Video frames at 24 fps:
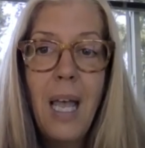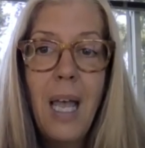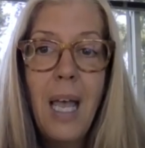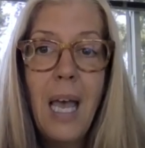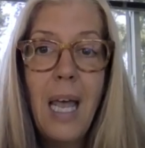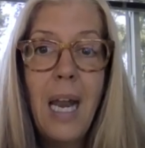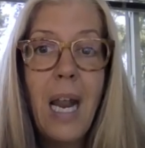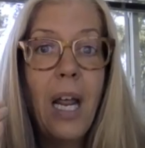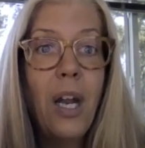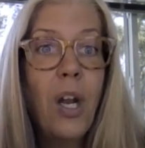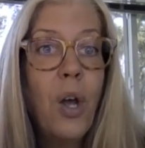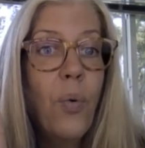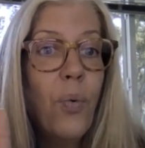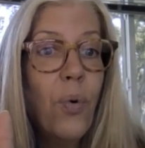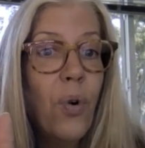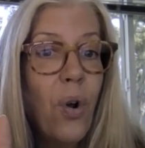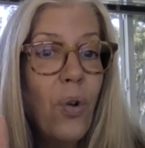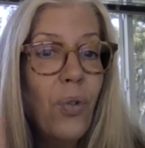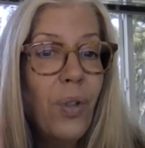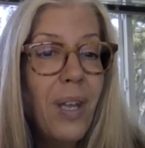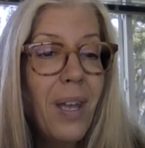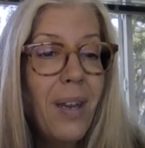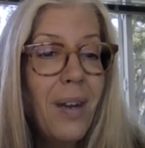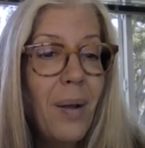And I know we're
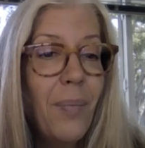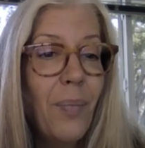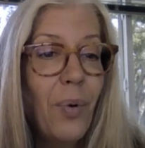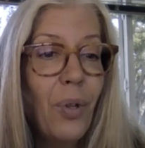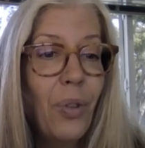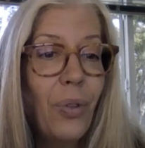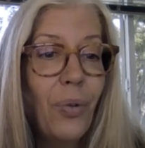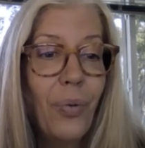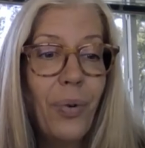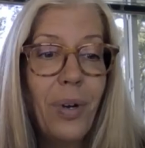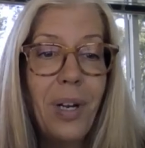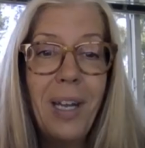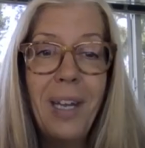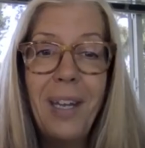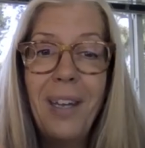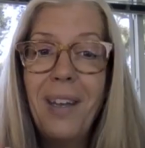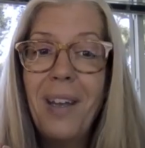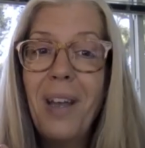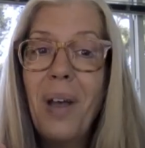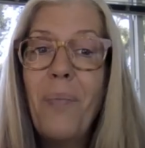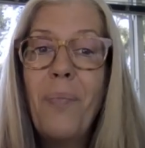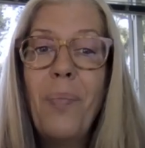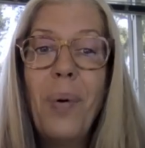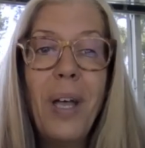only at number 3,
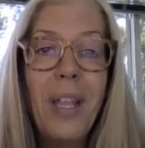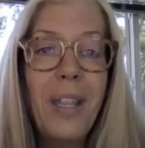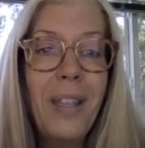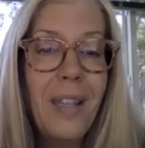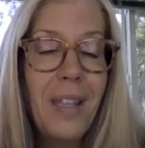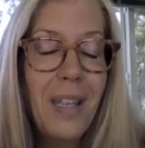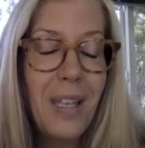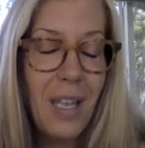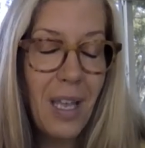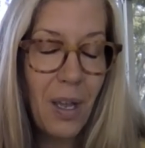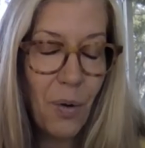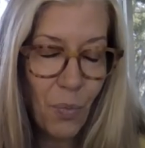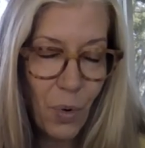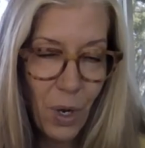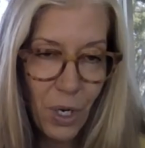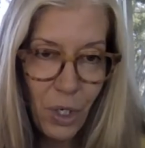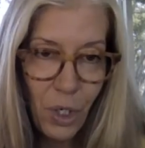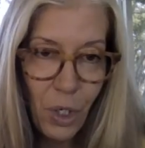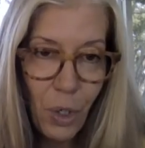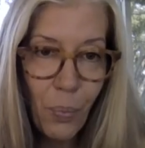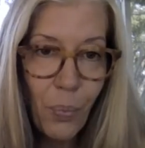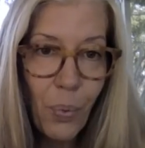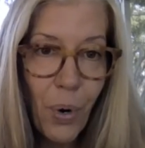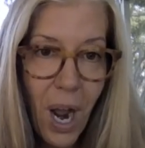but
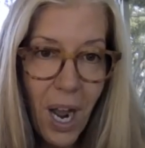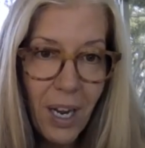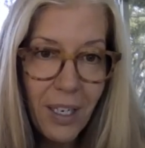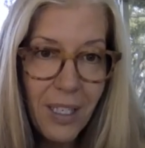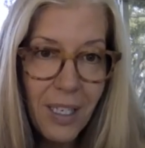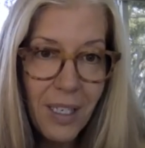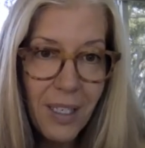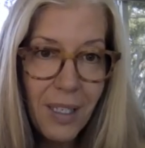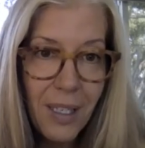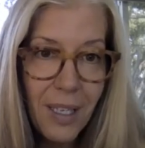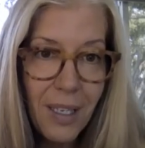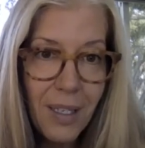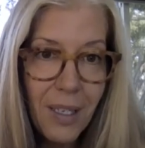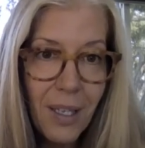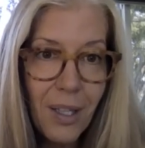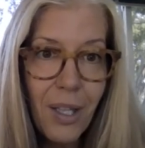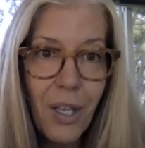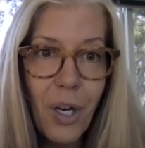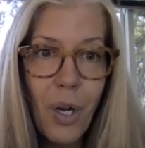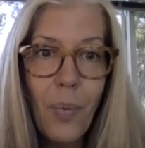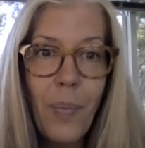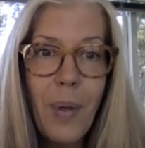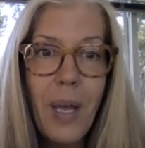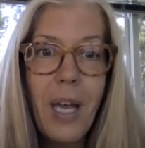once you practice this a
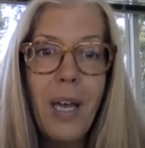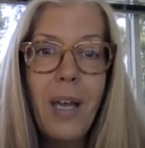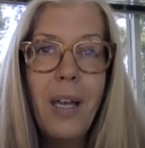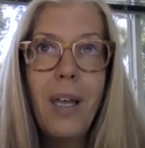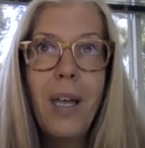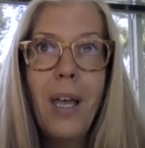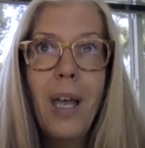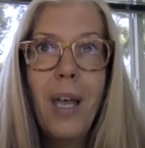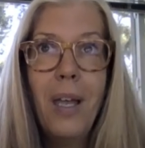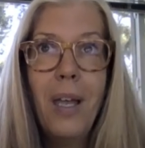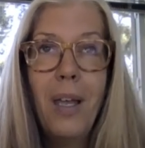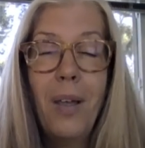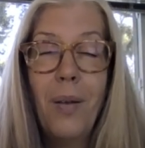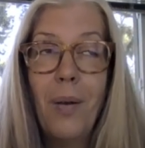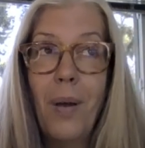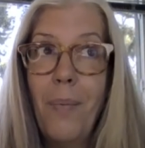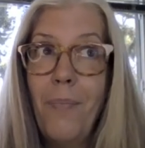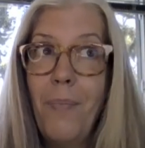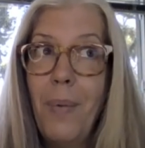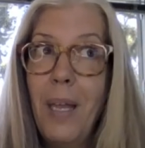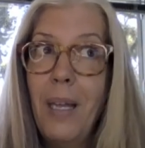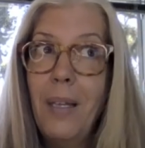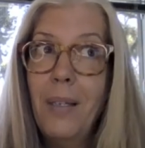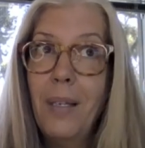little bit,
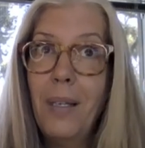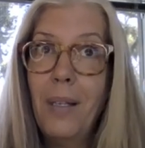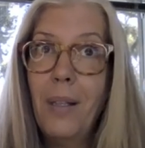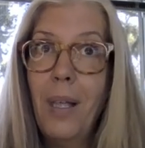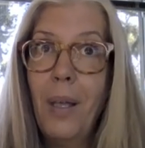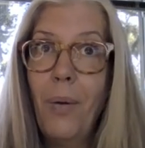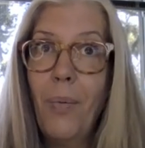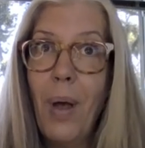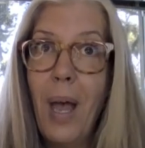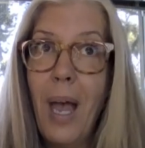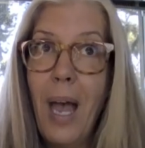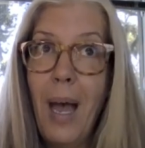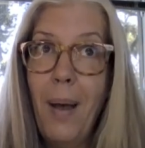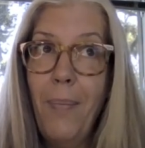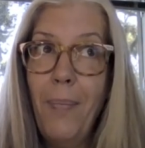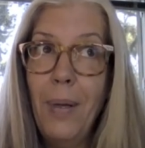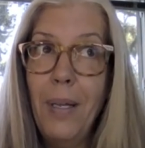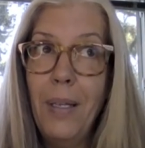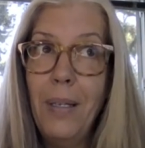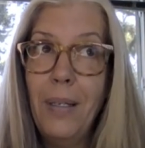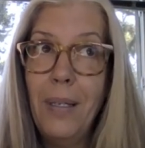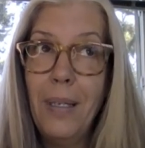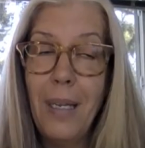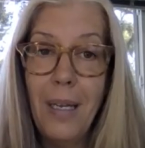amazingly what
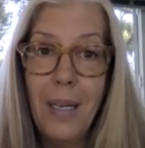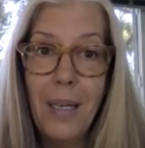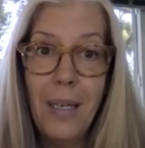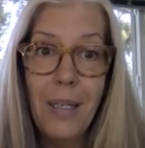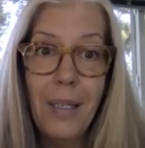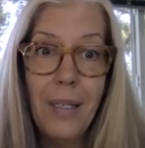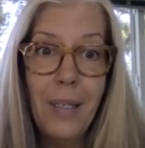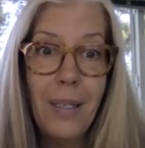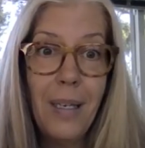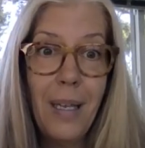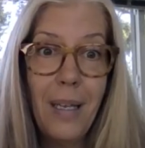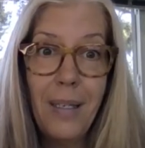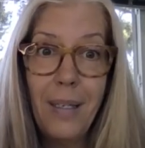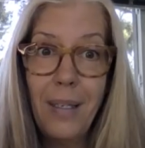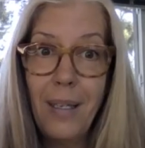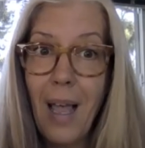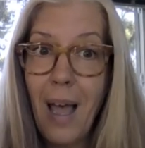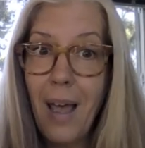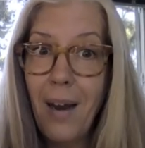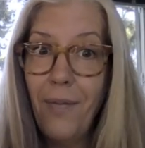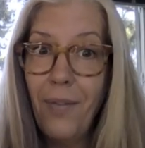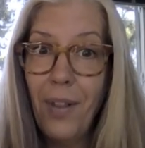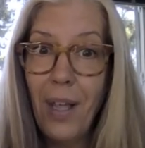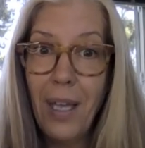happens is it's
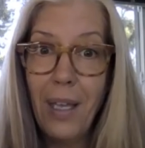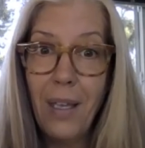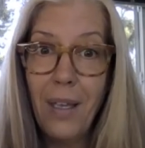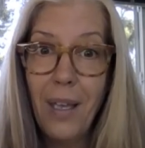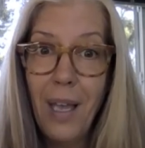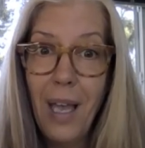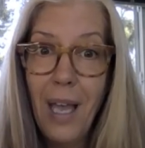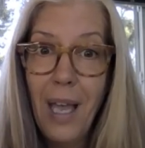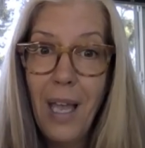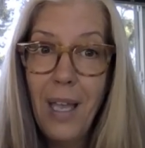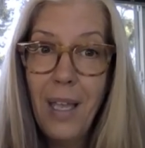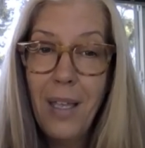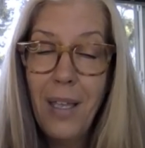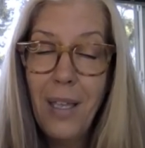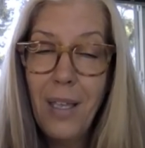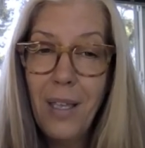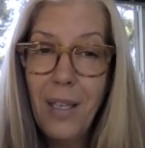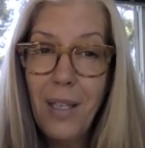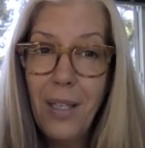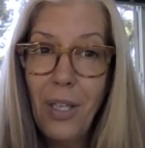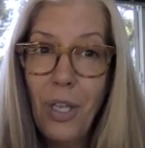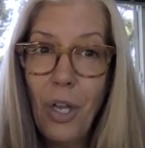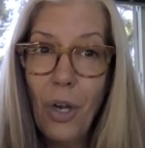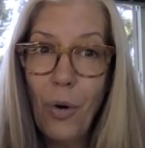kind of like
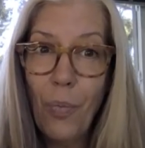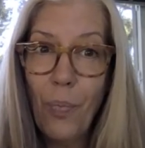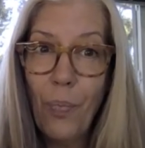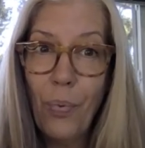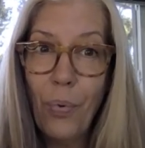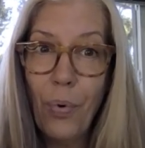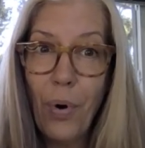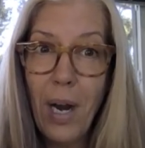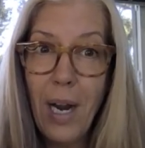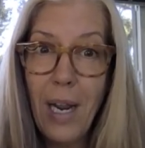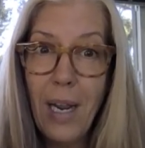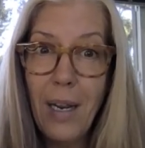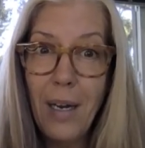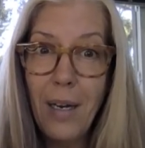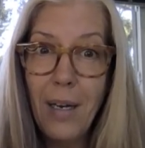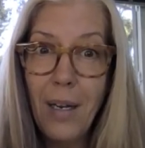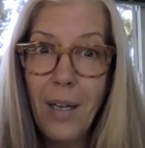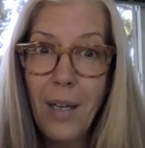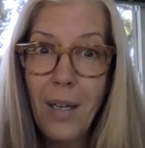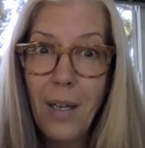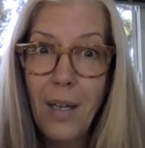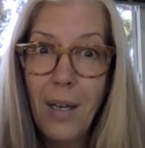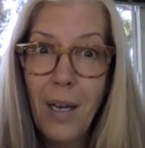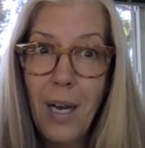your
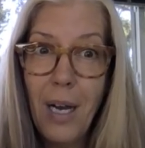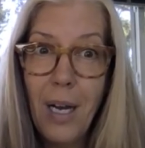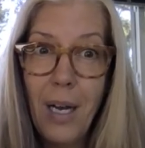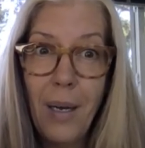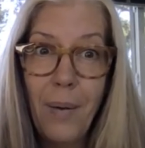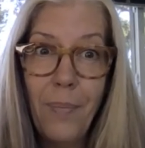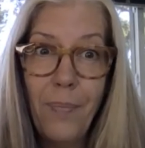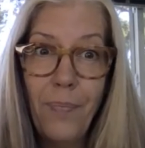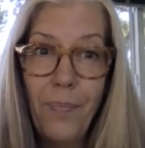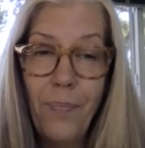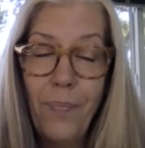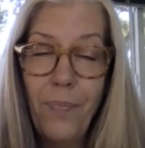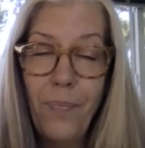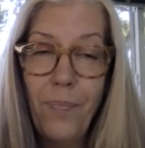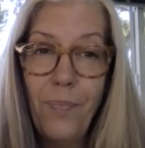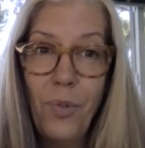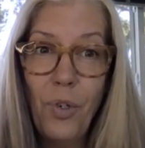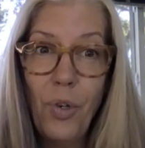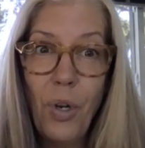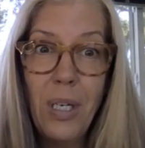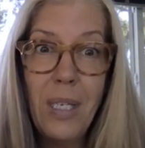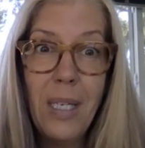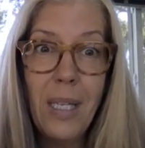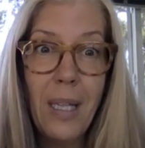brain
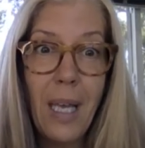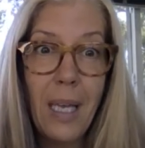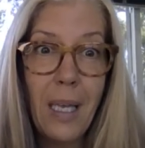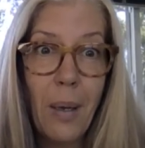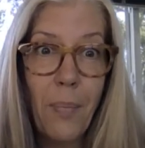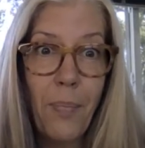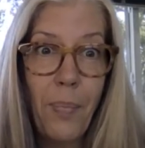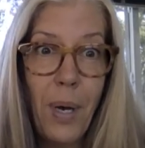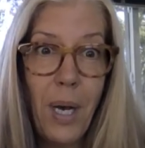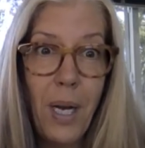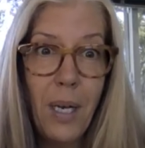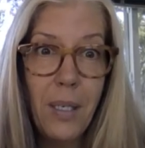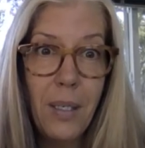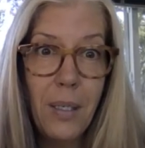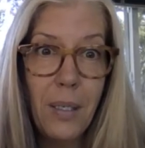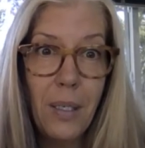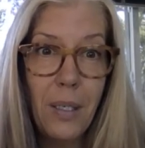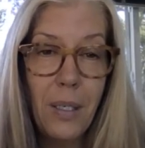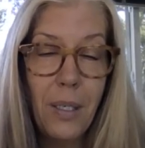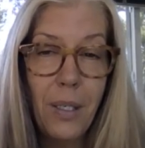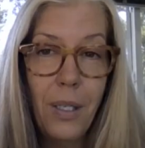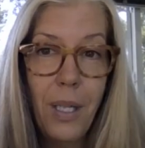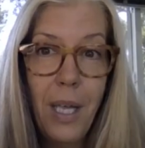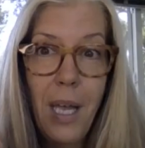treats it like a
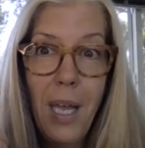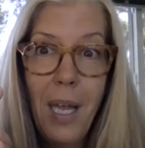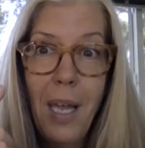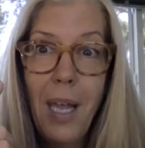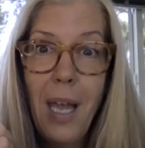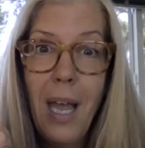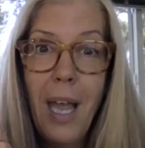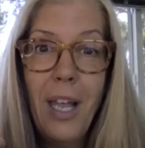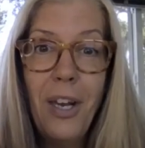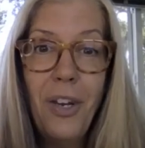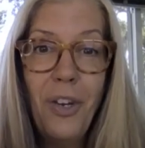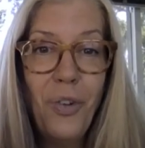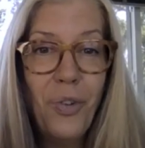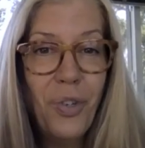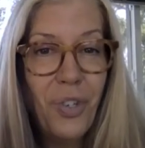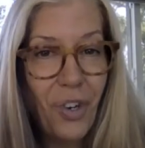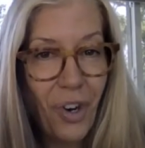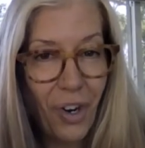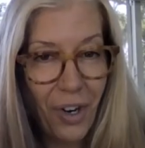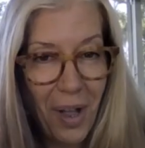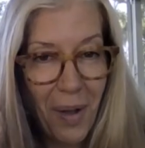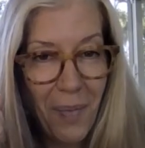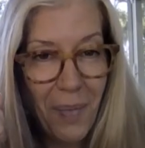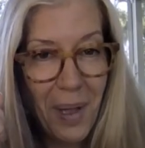puzzle, and you
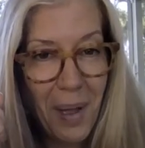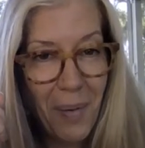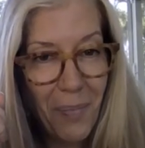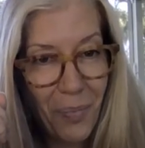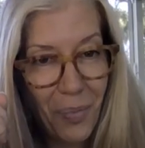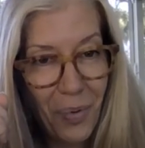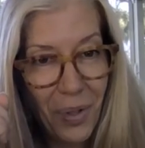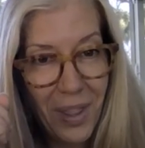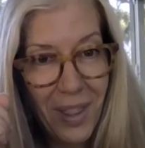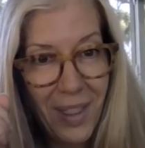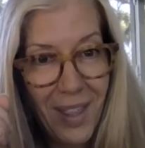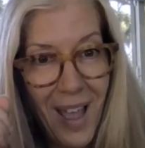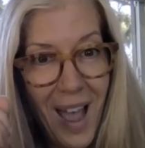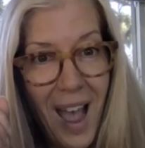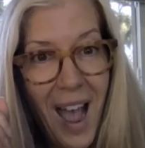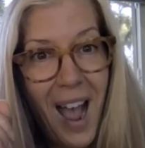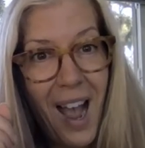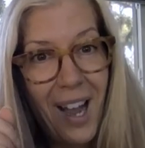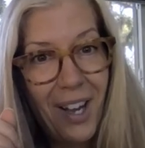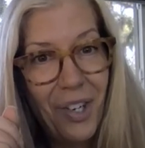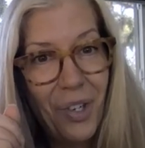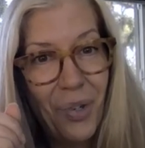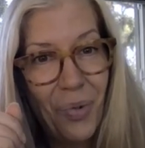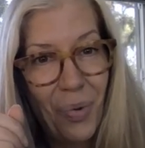start coming up with the
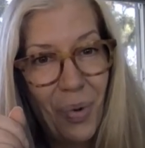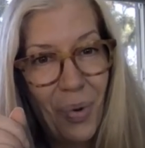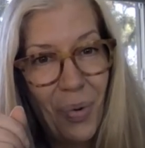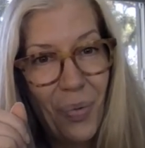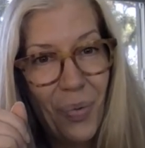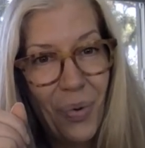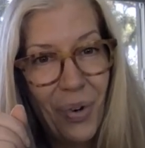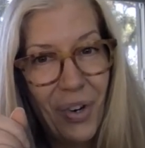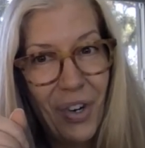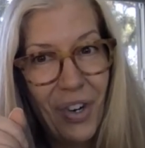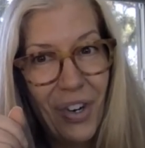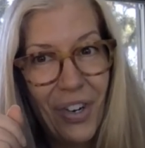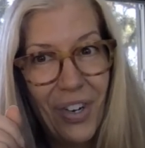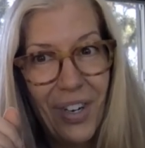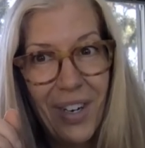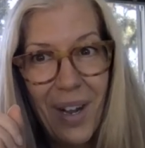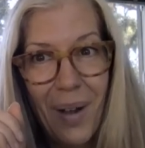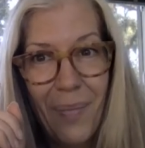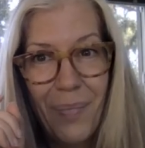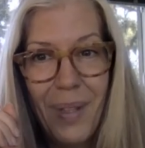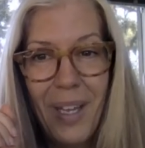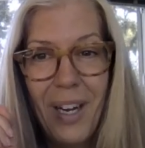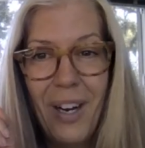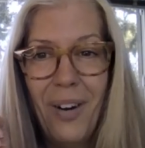actual word
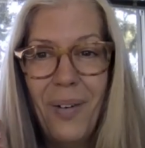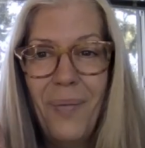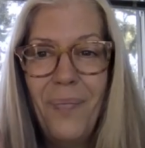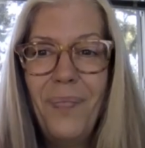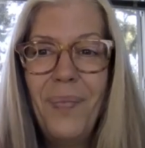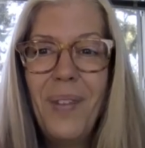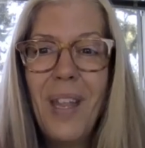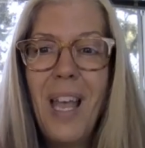up there.